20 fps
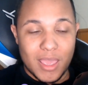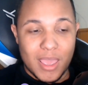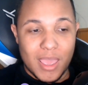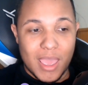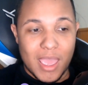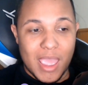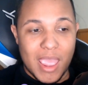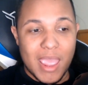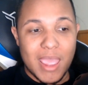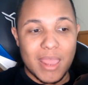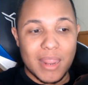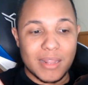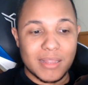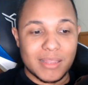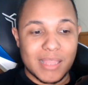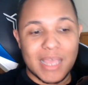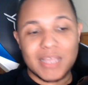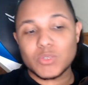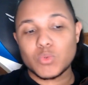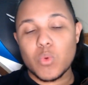And
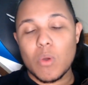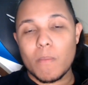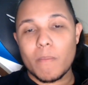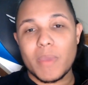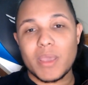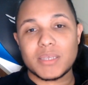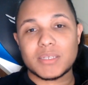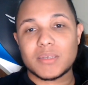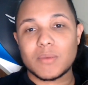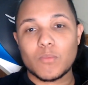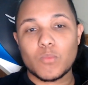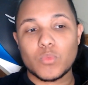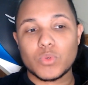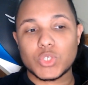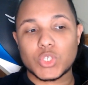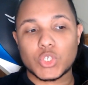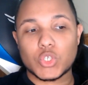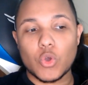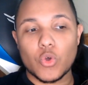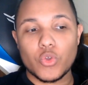that's what makes him
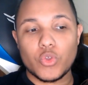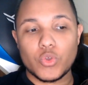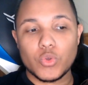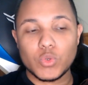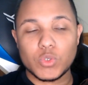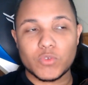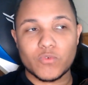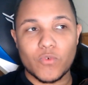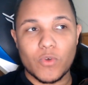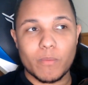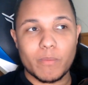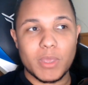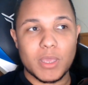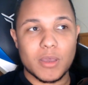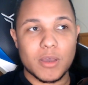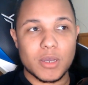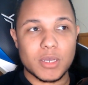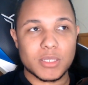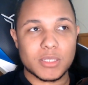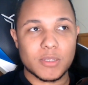so useful,
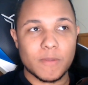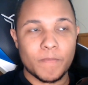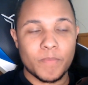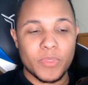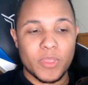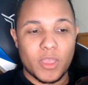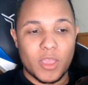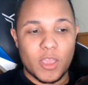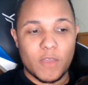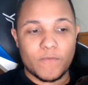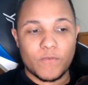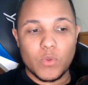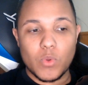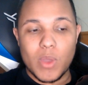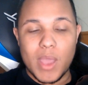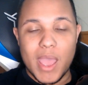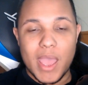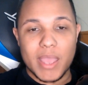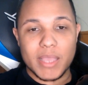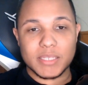because if you
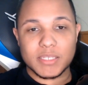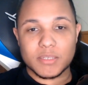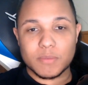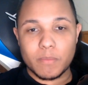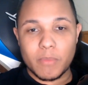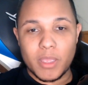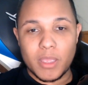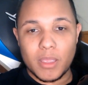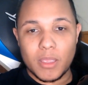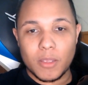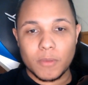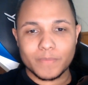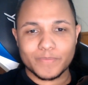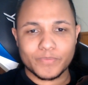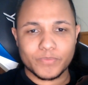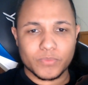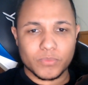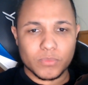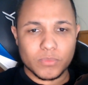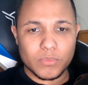ask me,
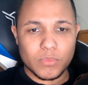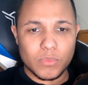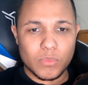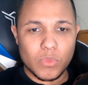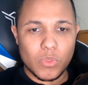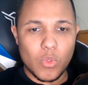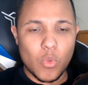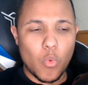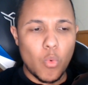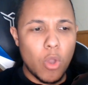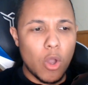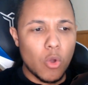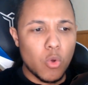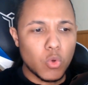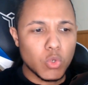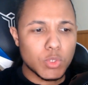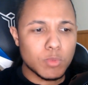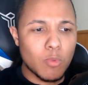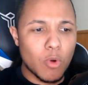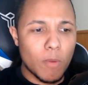well,
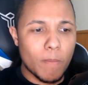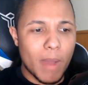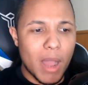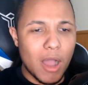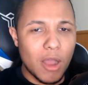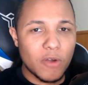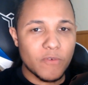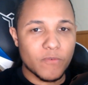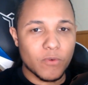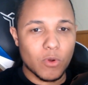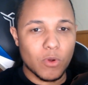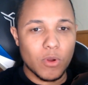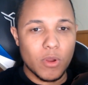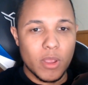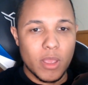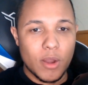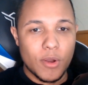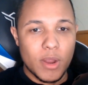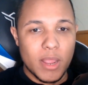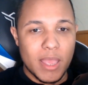who's more powerful,
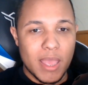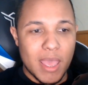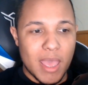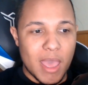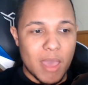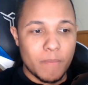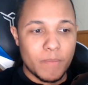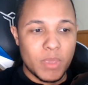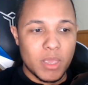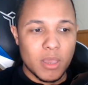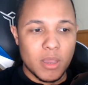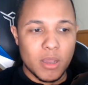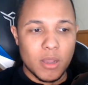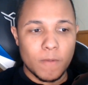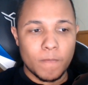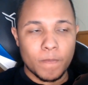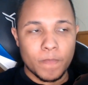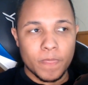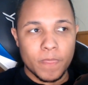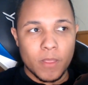Emiya
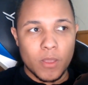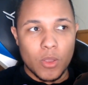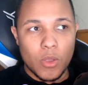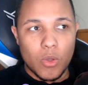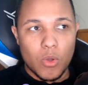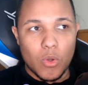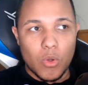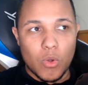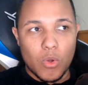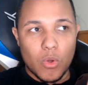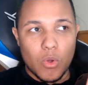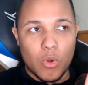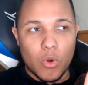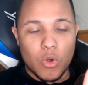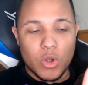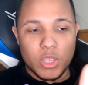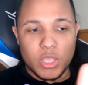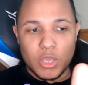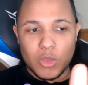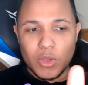
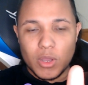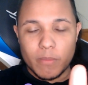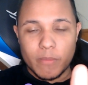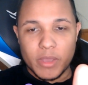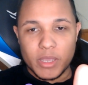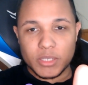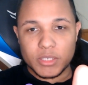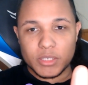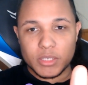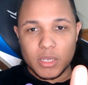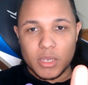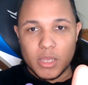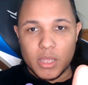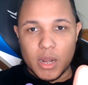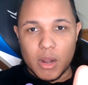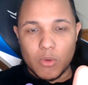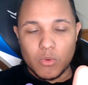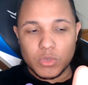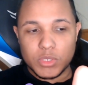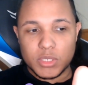or Gilgamesh? And
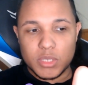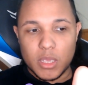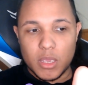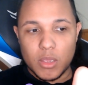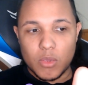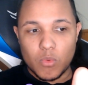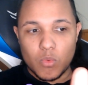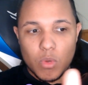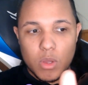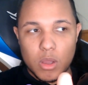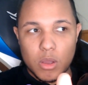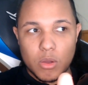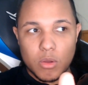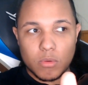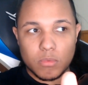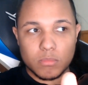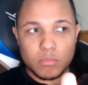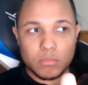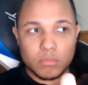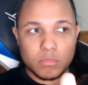I will say,
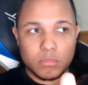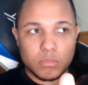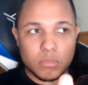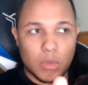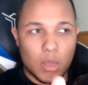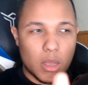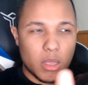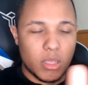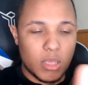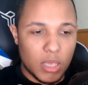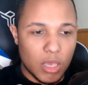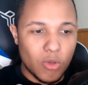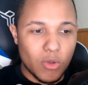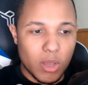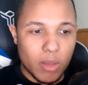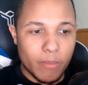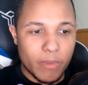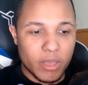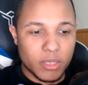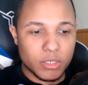well,
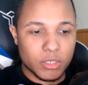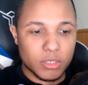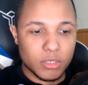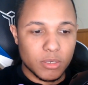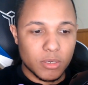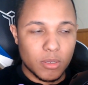Gilgamesh.